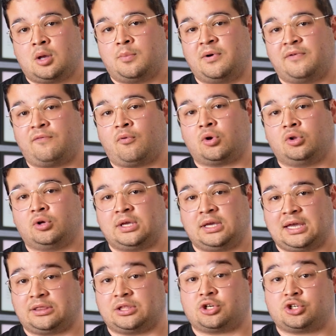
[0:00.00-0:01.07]
Before
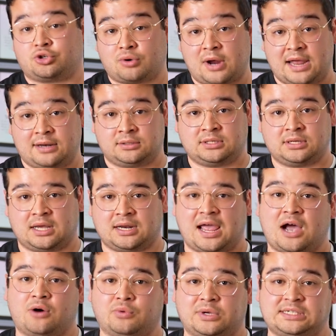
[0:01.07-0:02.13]
looking at the trend and
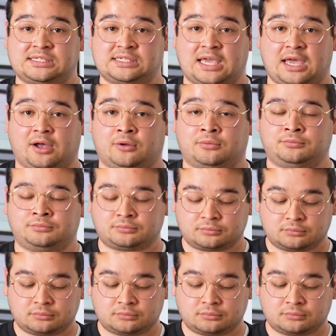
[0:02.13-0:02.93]
how we scale,